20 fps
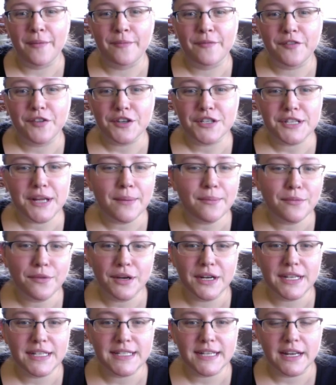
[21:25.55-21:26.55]
For some
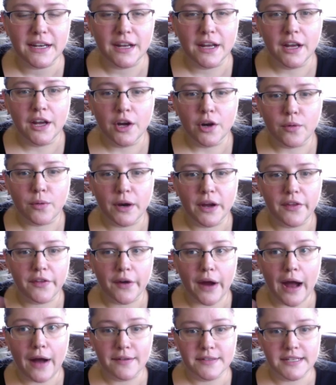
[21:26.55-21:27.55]
reason, we're either
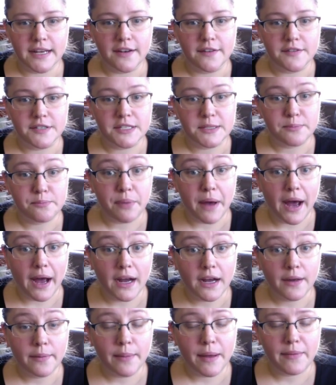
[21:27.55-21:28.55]
outside of
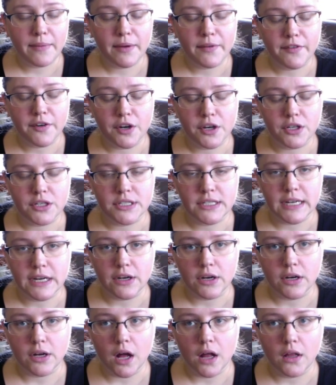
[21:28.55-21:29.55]
spec, maybe for her
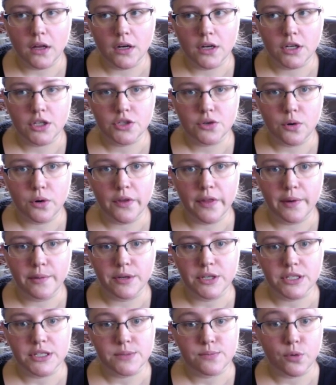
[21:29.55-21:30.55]
standard colors, or they were
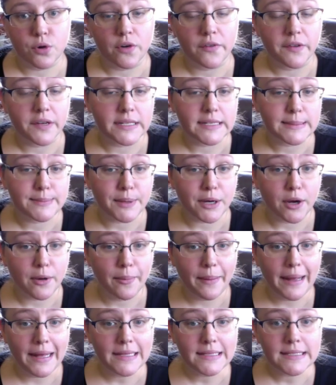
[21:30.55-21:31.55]
just more of
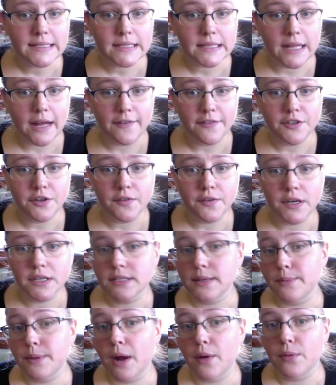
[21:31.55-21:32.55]
experiments, leftovers.
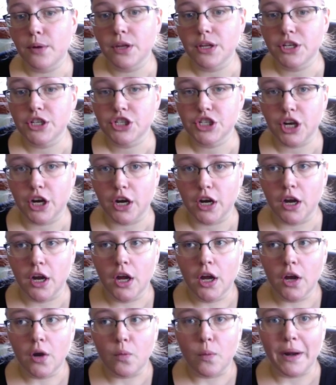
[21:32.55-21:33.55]
I'm not really sure
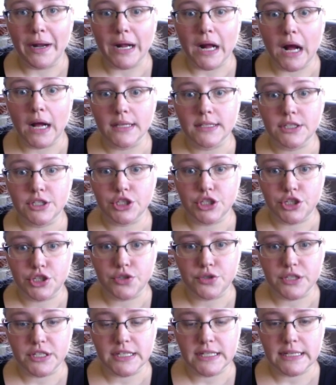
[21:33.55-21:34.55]
what
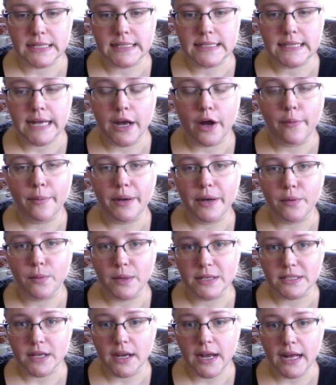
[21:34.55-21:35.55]
constitutes this sale, but it
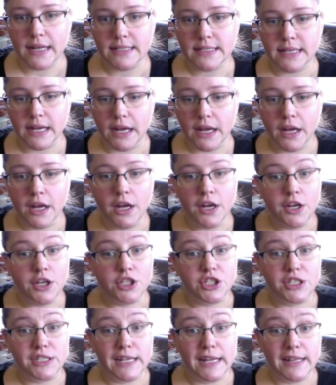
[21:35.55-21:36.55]
was on Etsy.
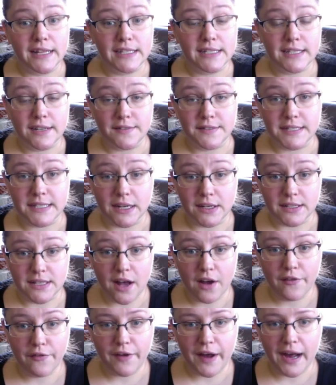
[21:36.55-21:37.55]
She said that stuff sells
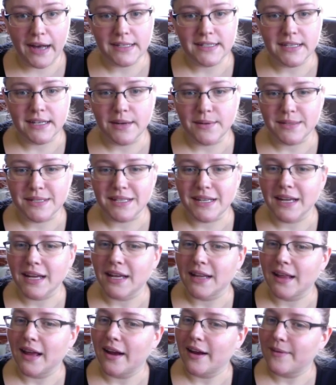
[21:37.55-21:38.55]
out fast, and I was
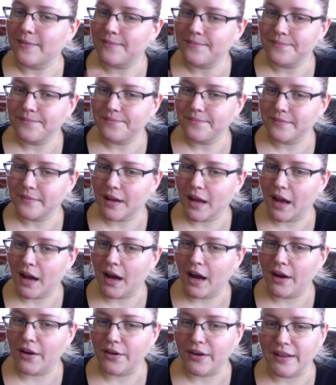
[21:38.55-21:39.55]
thinking, like,
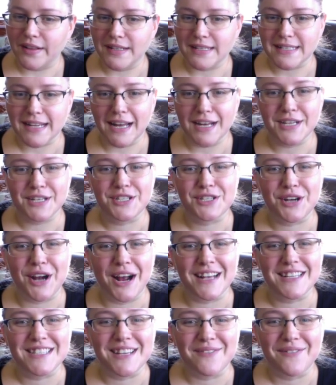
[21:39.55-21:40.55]
I don't need this kind of
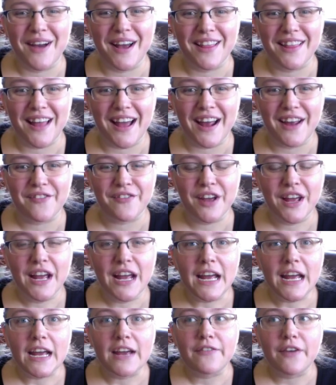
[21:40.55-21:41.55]
stress in my life.
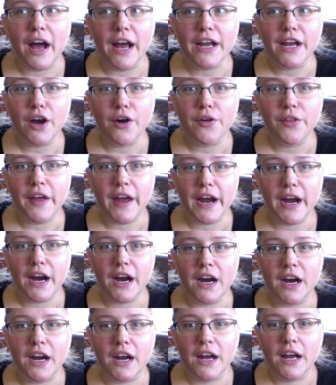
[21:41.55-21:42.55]
If I go
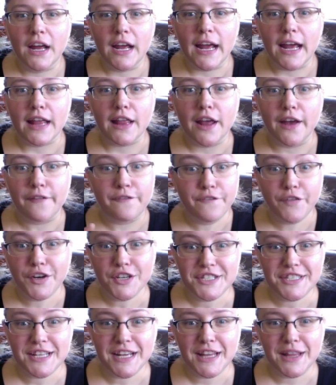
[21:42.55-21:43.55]
there, like,
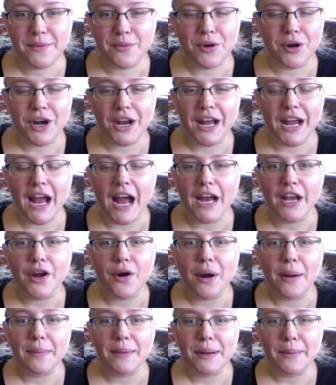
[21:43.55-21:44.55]
first thing in the morning, I know
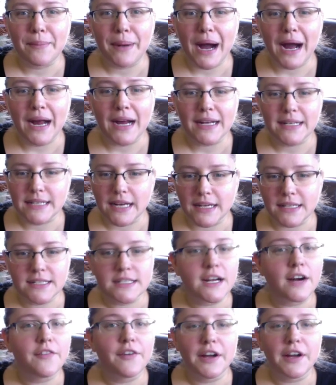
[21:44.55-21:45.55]
I'm going to buy a ton of
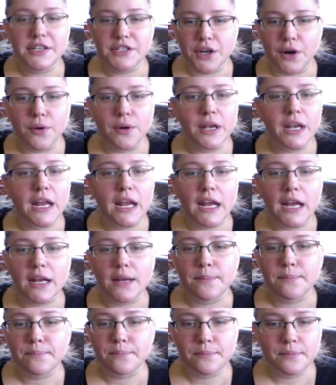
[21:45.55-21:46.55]
stuff I don't
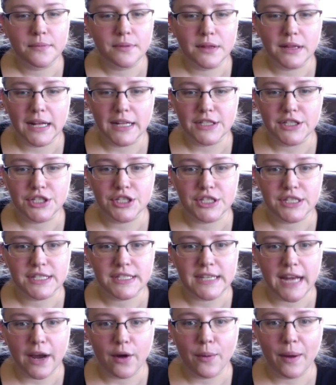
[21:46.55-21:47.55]
need. Let's just
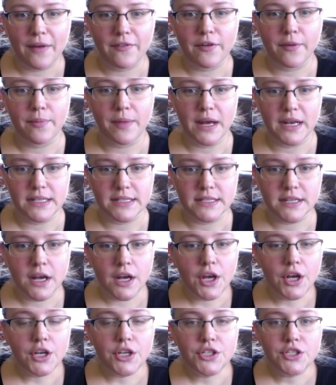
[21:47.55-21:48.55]
stay away from this.
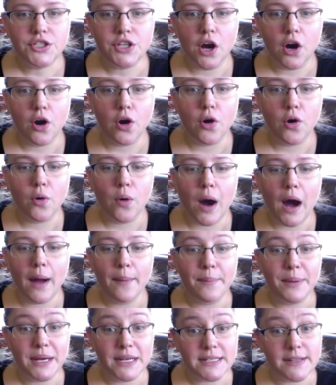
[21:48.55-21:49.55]
So
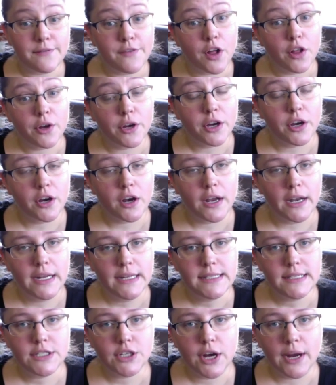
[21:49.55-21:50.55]
because I'm following her on
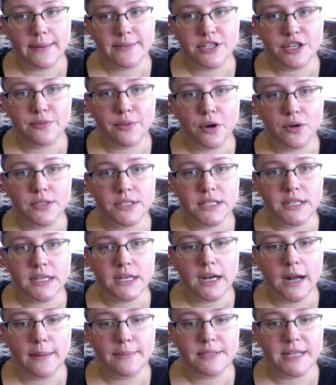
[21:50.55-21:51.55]
Instagram, she posted an
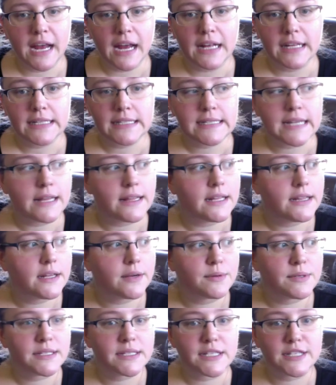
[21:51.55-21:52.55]
update and said that there
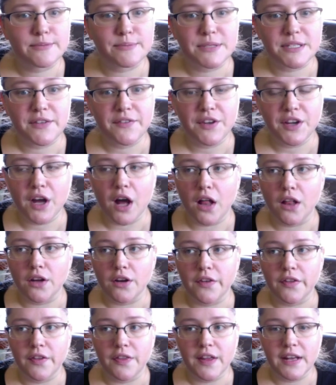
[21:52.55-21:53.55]
was a specific color
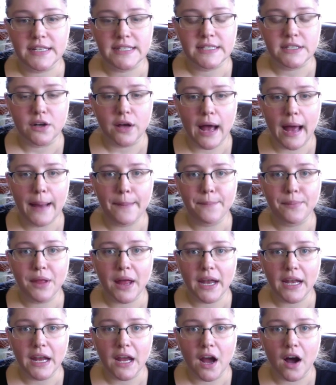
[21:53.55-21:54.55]
that they still had
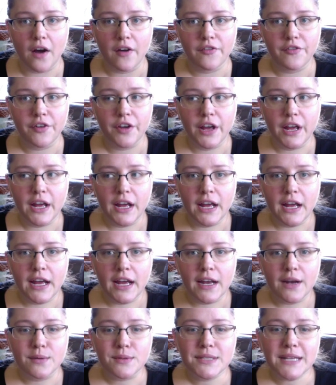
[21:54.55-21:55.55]
plenty of.
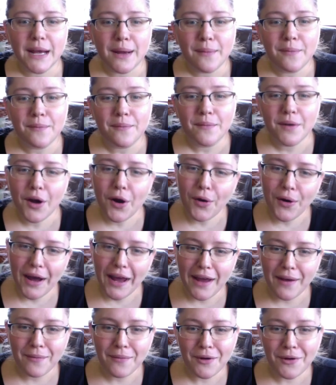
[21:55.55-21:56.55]
And I was like,
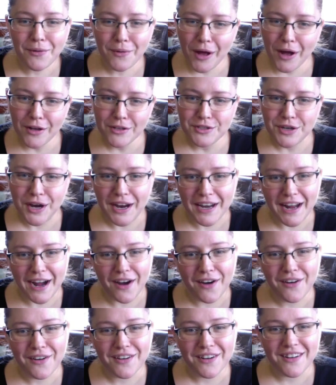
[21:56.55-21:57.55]
okay, well, I'll try it
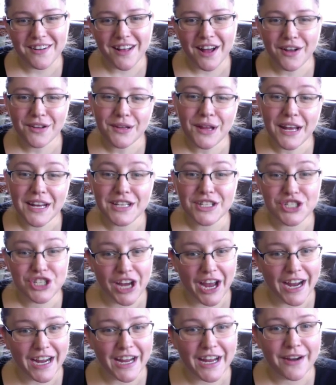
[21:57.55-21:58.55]
out. I'll like
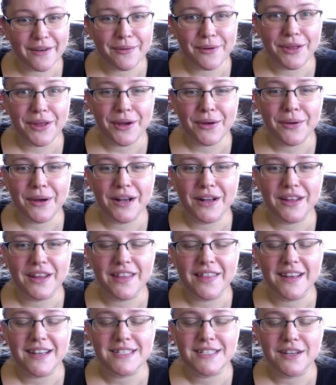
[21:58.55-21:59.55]
check it really quickly.
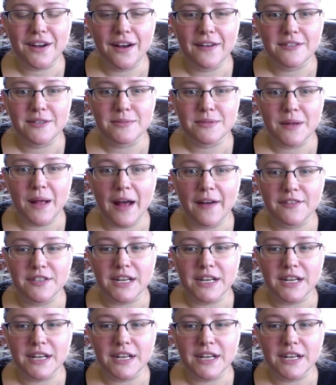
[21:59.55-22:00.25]
They still have something left.